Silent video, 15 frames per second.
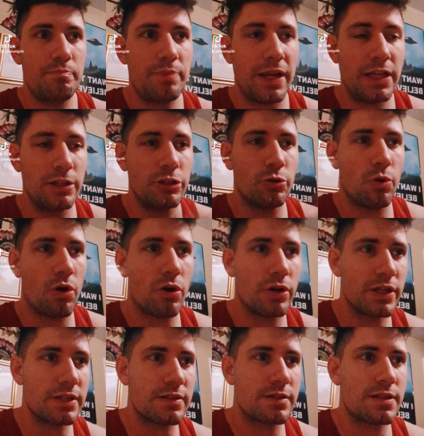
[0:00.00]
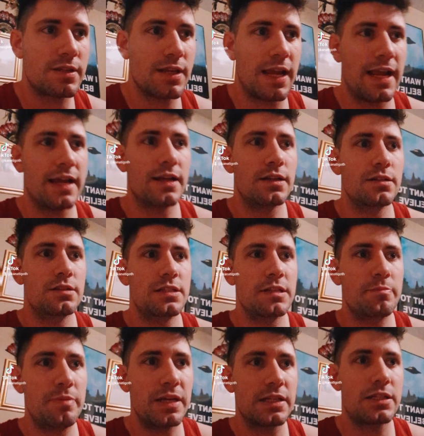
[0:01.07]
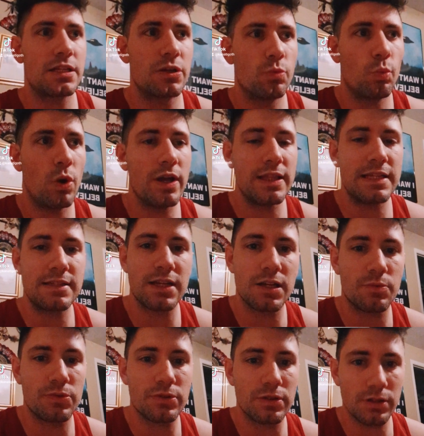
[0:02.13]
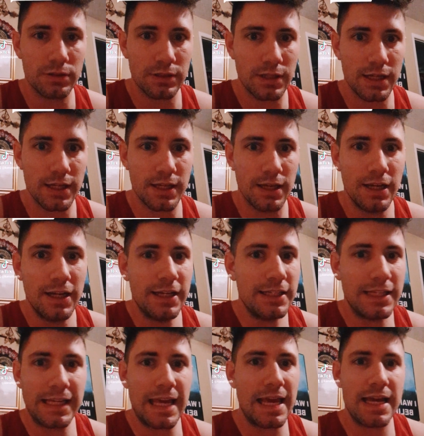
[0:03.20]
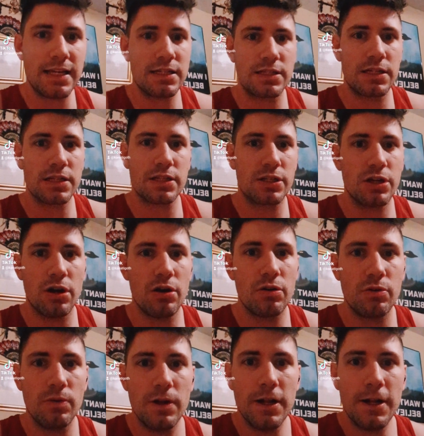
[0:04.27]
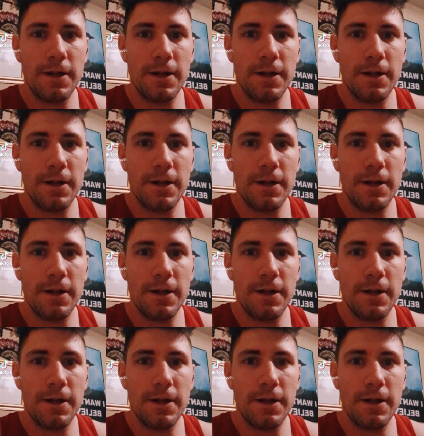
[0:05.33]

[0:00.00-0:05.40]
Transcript: paleo artists and depicting what these animals looked like, you can't just go